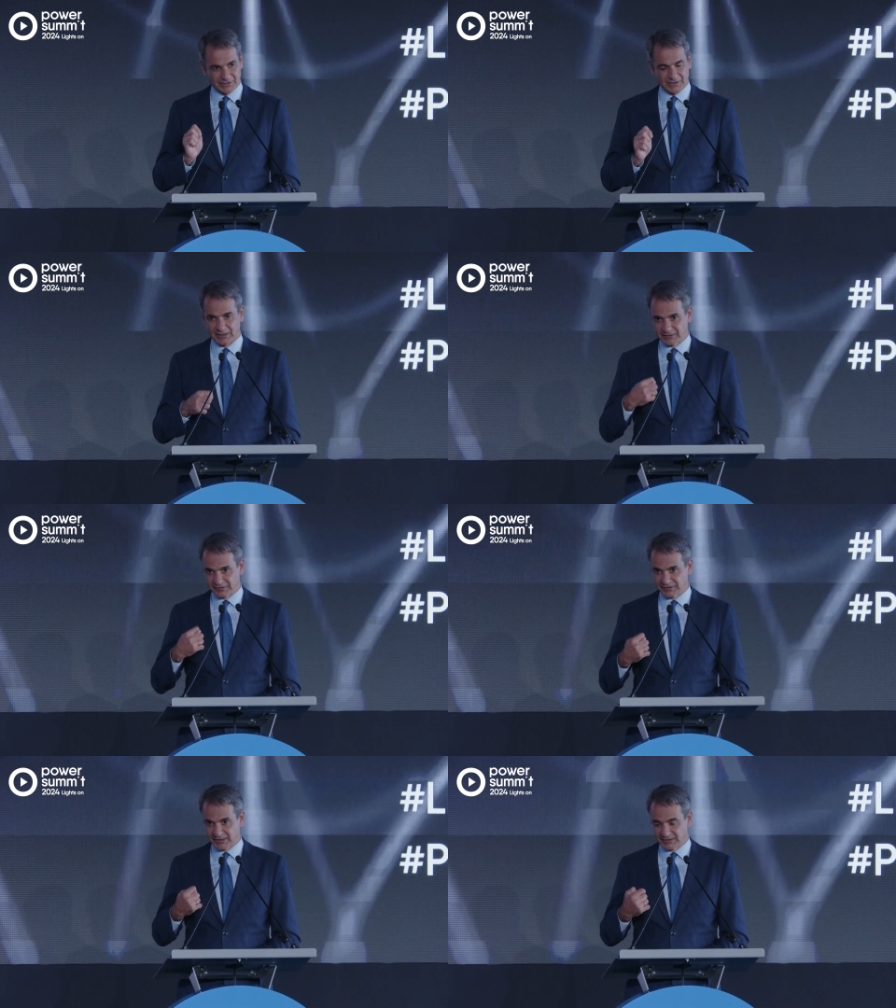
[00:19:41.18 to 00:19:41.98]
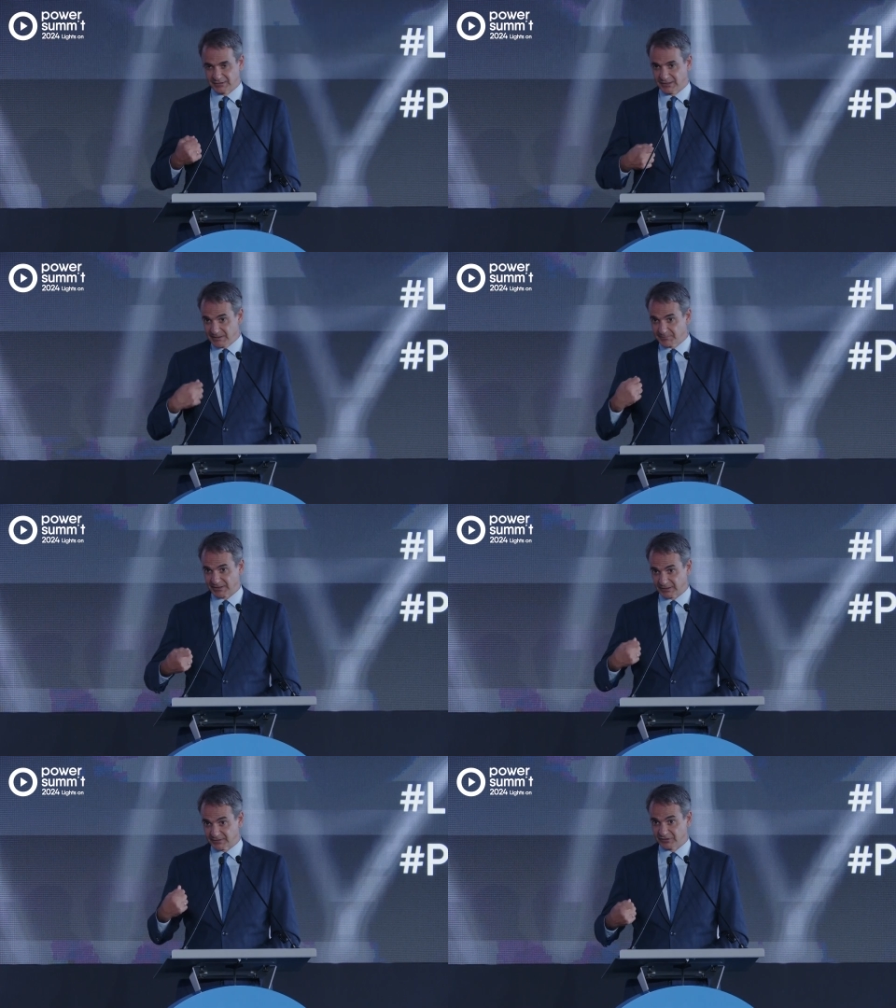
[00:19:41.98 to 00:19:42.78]
understanding the impact
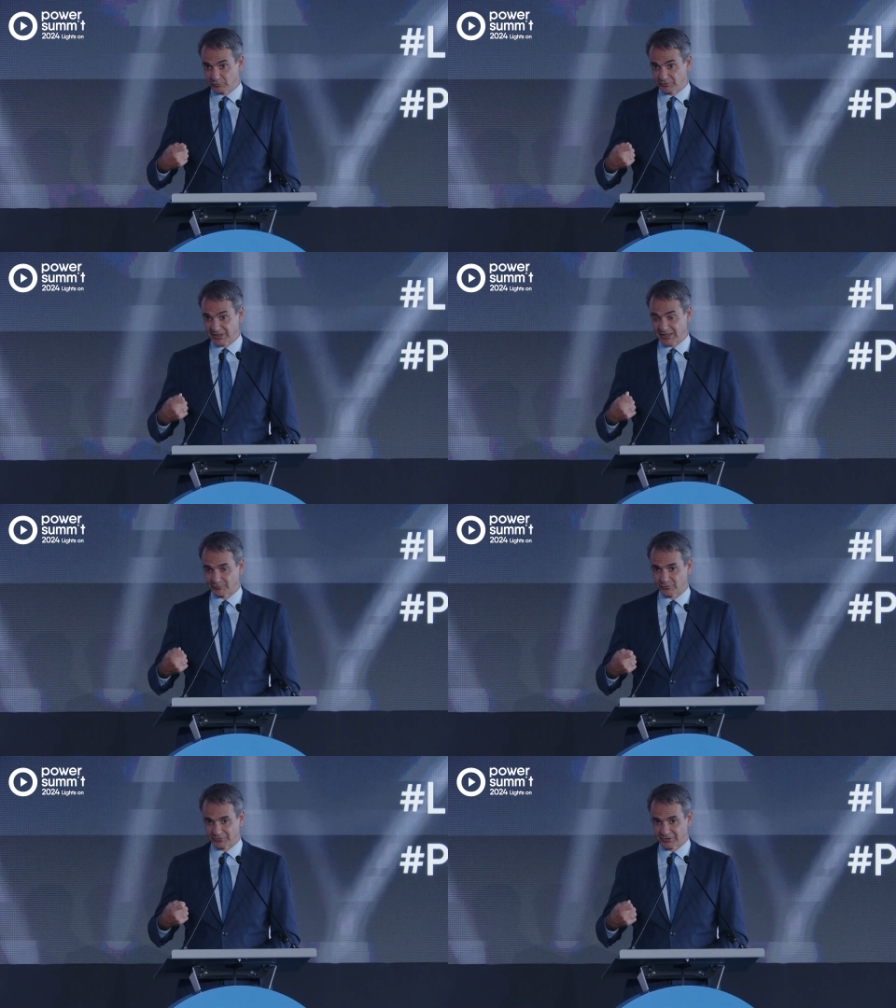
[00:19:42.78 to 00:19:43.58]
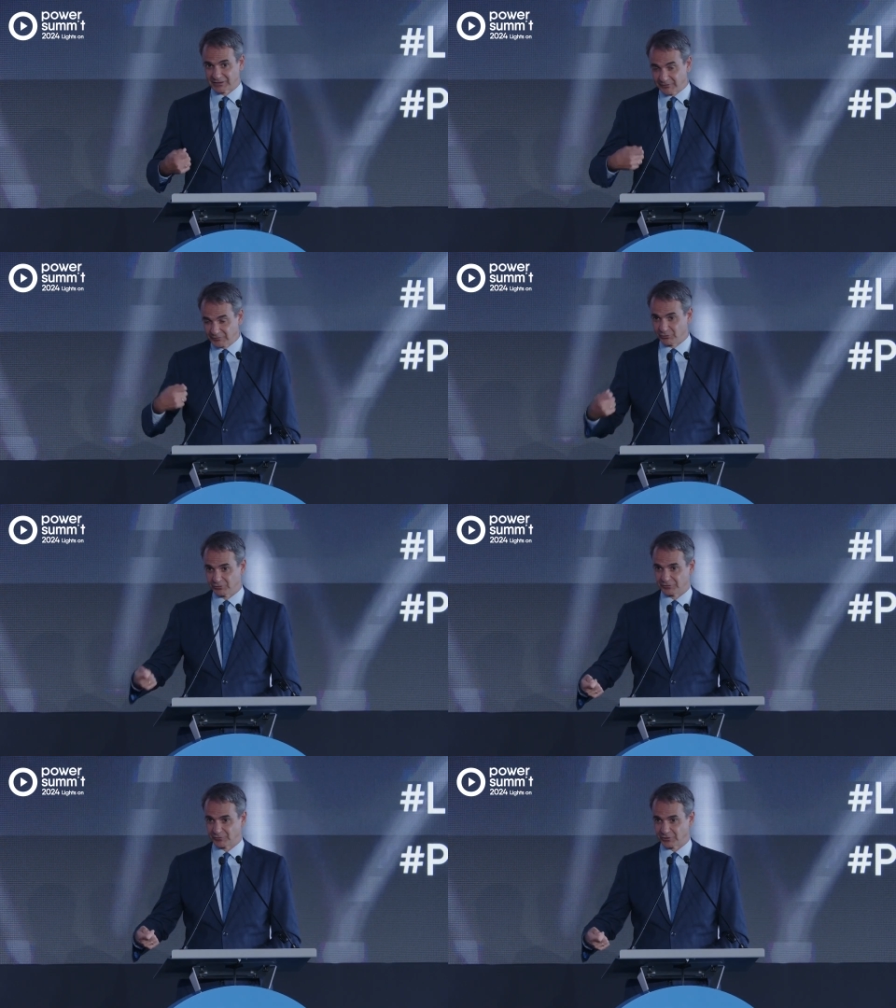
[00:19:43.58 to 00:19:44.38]
that these would have on the livelihoods
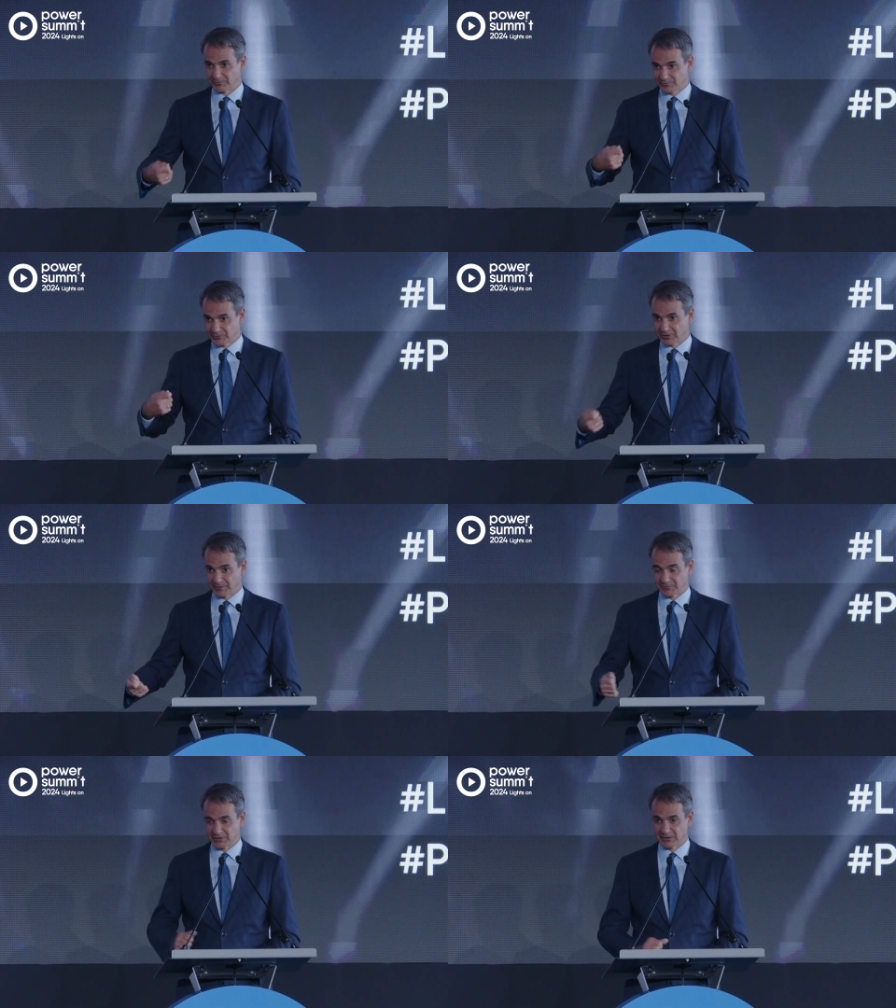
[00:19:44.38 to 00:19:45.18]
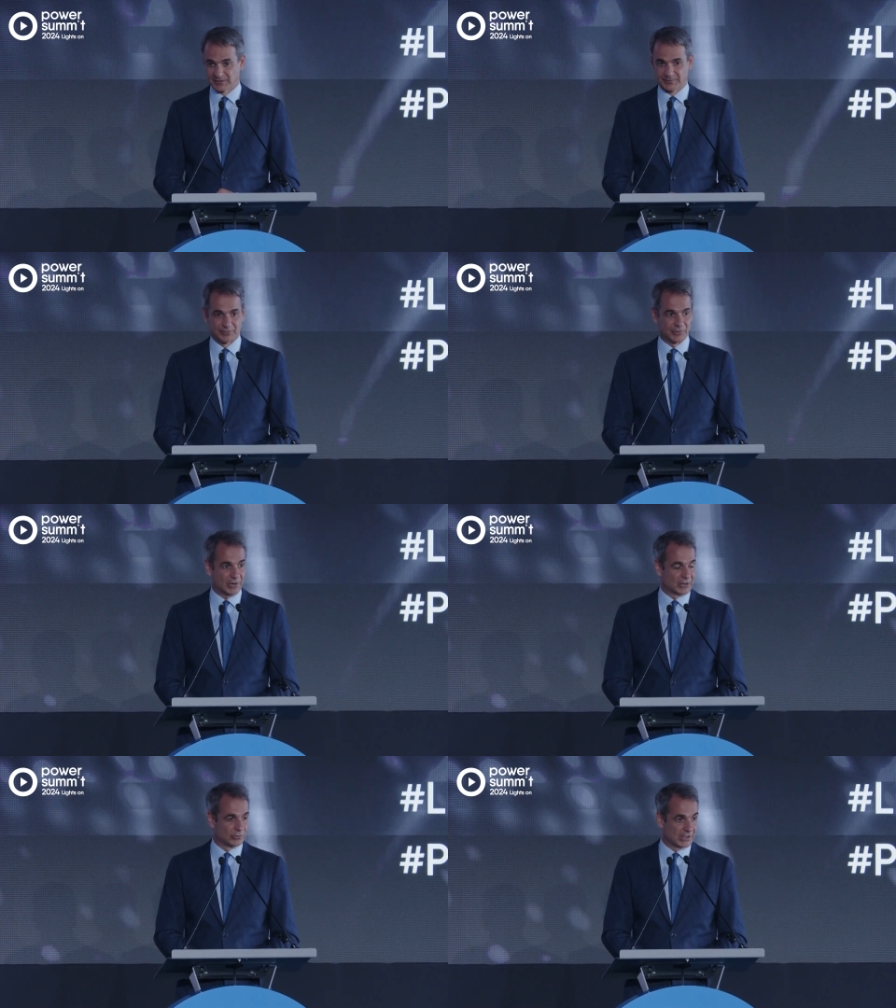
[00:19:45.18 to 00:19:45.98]
of our
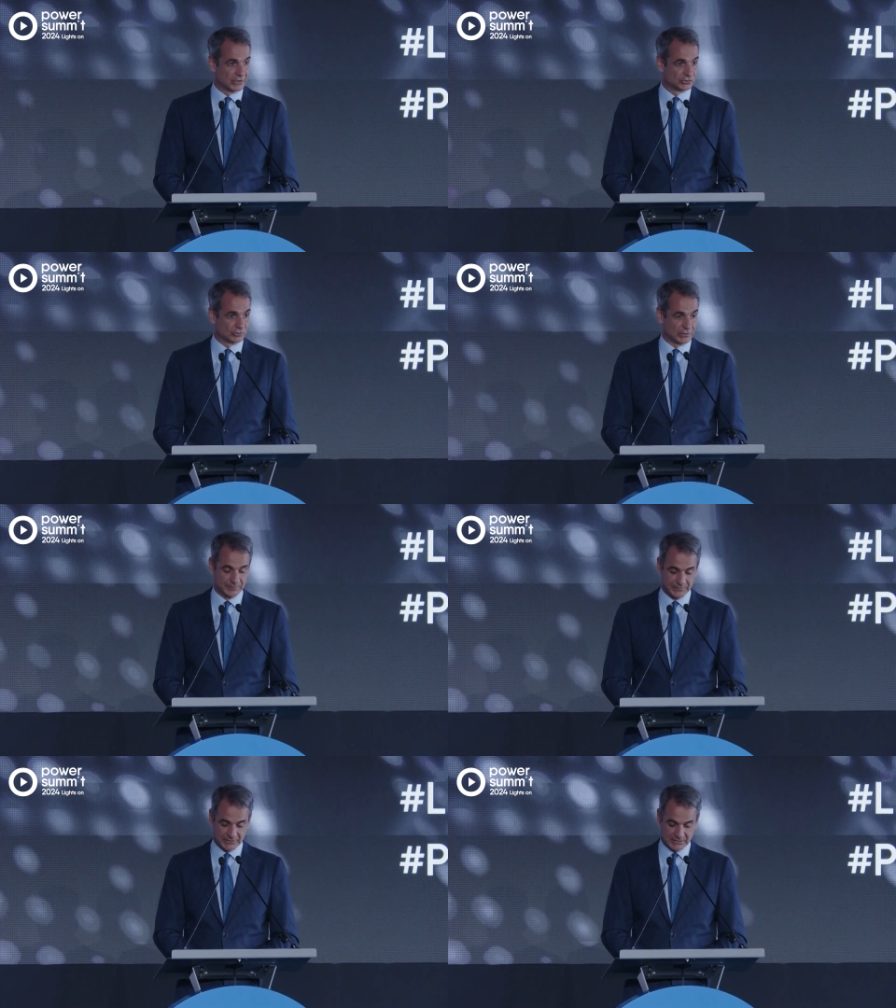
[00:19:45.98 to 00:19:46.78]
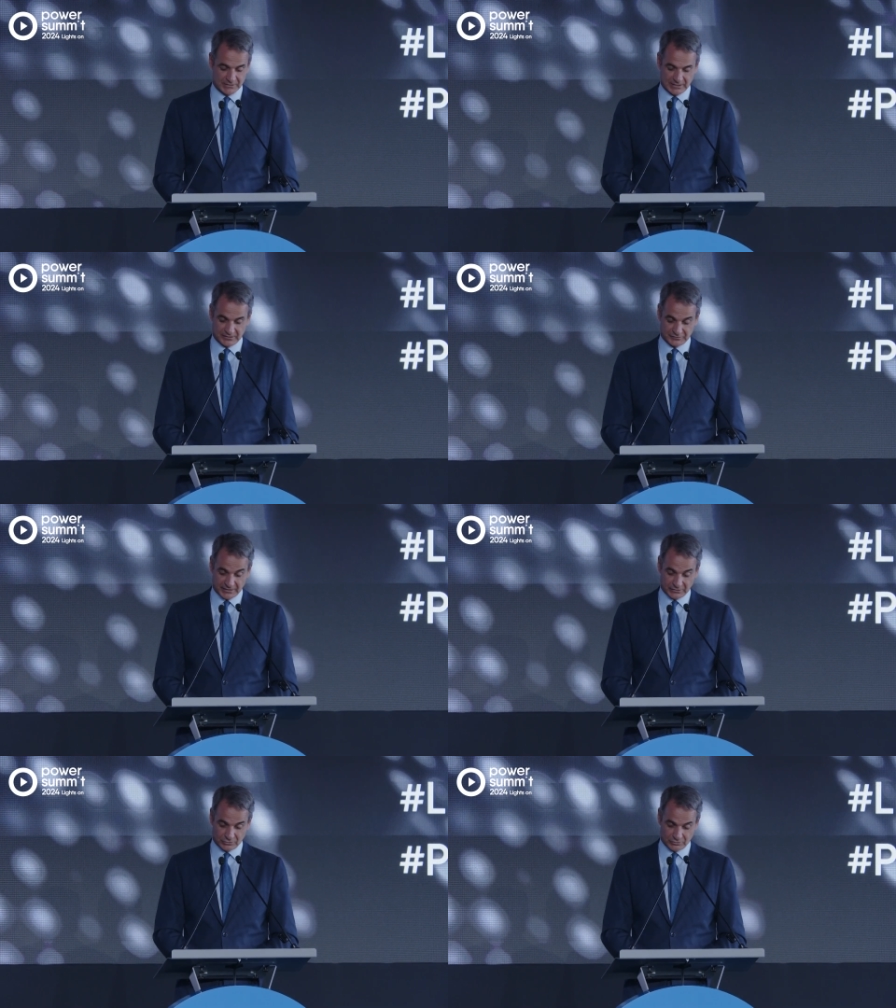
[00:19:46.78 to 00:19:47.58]
agricultural
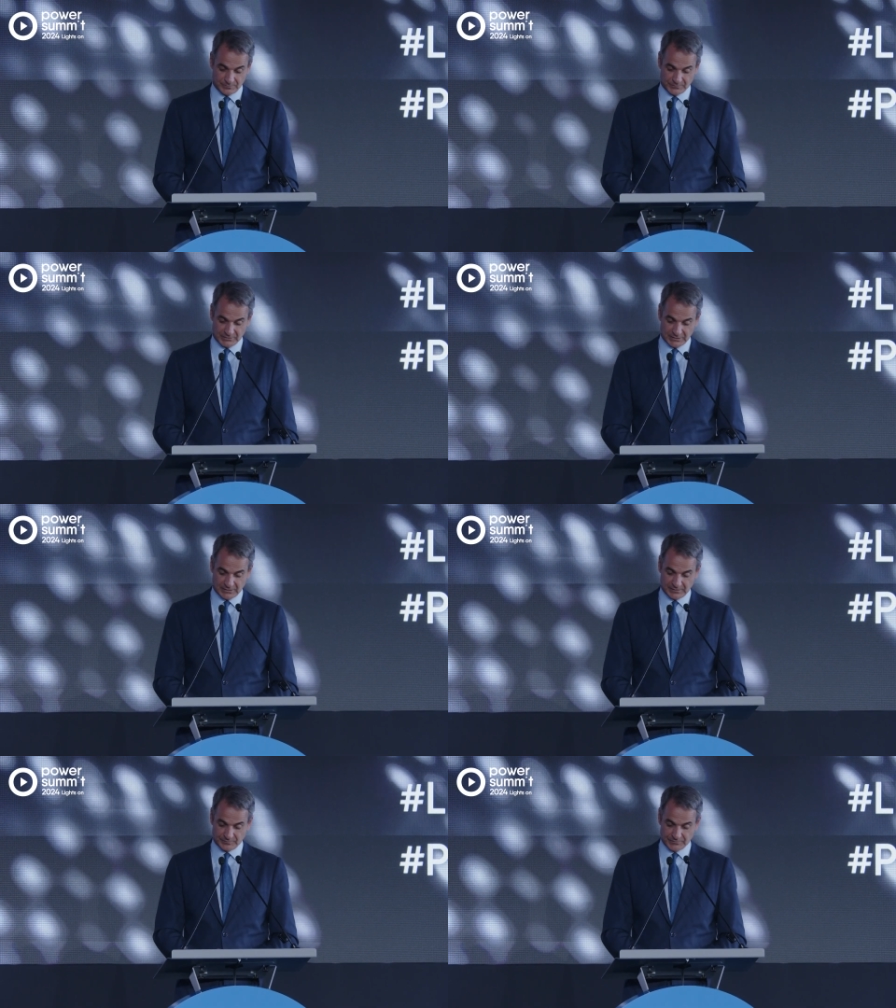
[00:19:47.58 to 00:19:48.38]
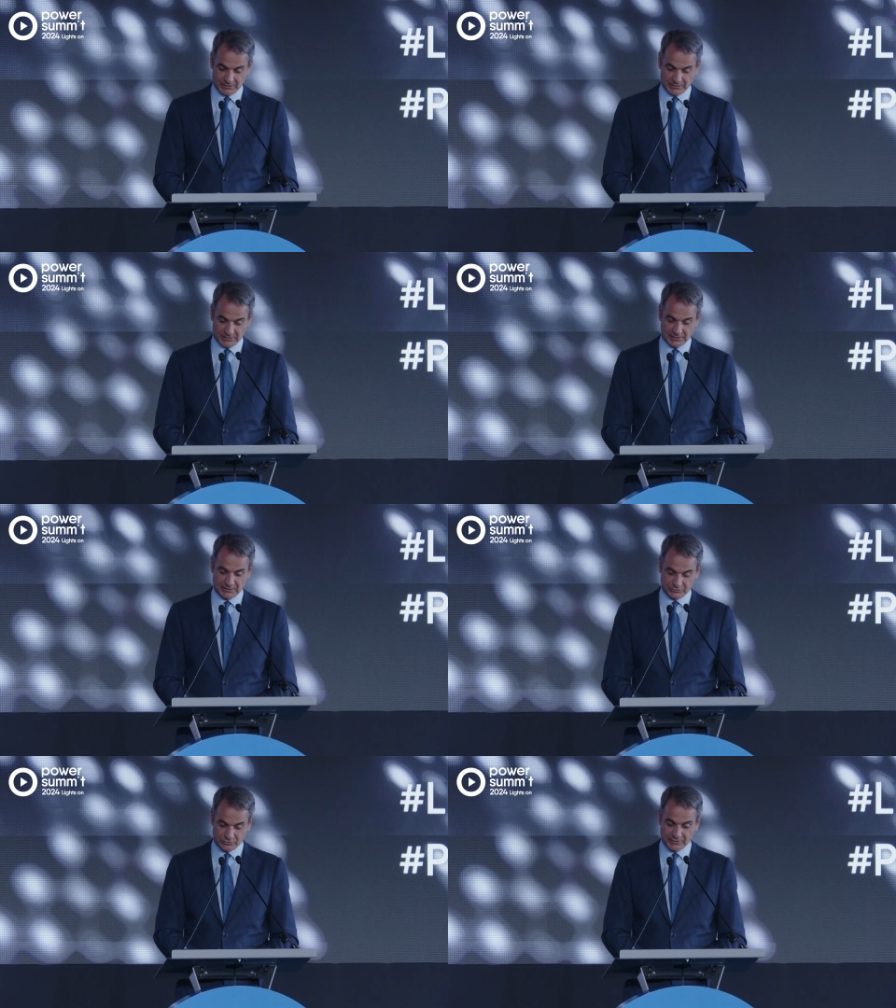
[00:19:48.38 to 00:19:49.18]
sector
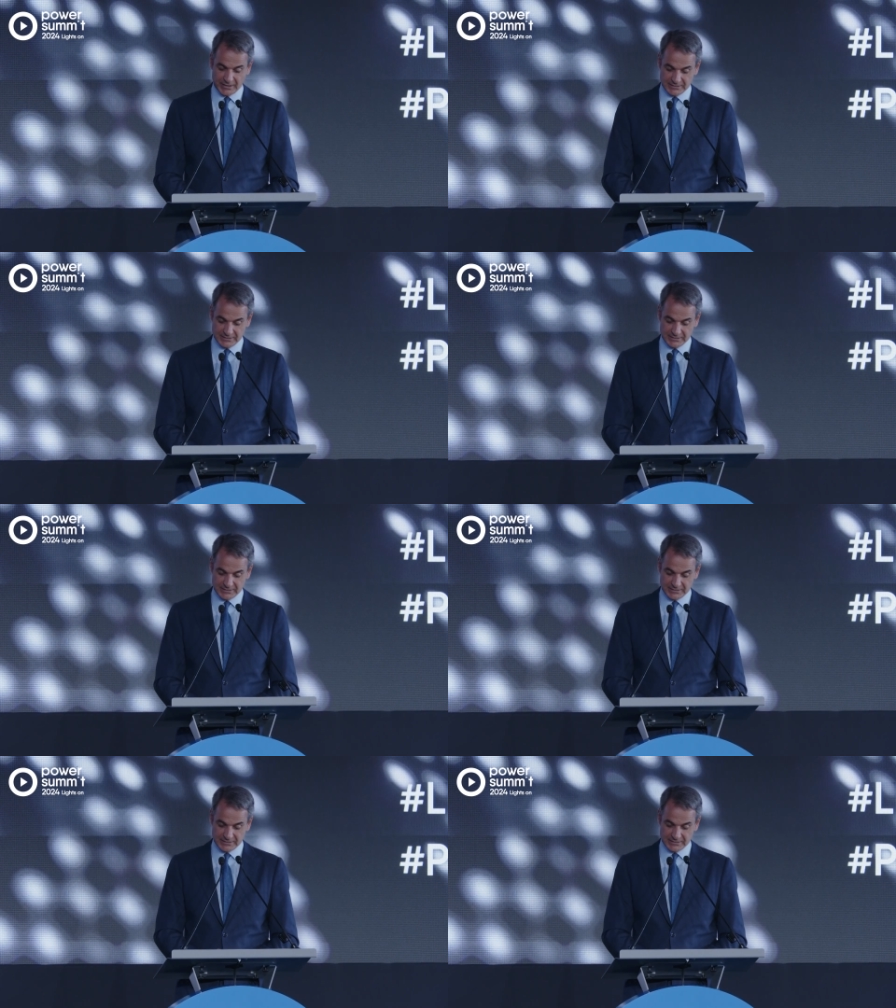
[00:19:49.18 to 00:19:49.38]
today.